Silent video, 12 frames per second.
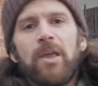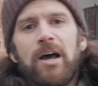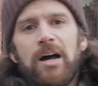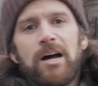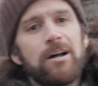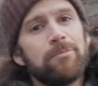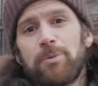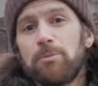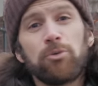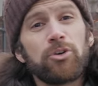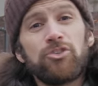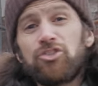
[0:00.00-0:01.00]
Uh,
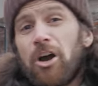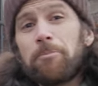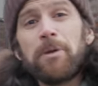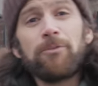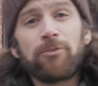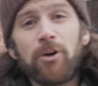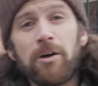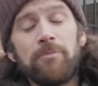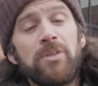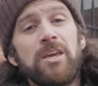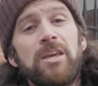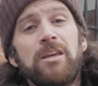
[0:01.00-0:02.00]
people are jumping from
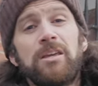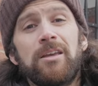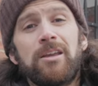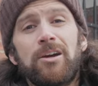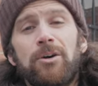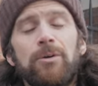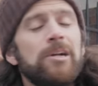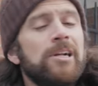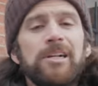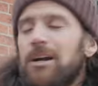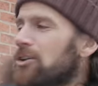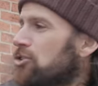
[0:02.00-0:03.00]
the, you know,
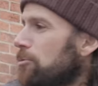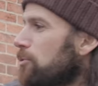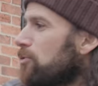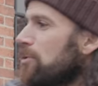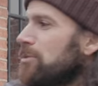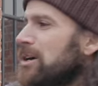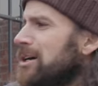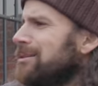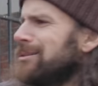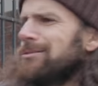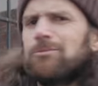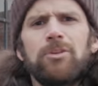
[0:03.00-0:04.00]
are jumping from the
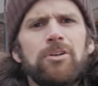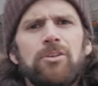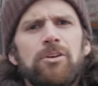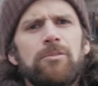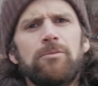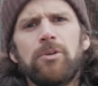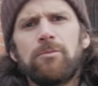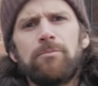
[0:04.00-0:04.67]
uh, the, the,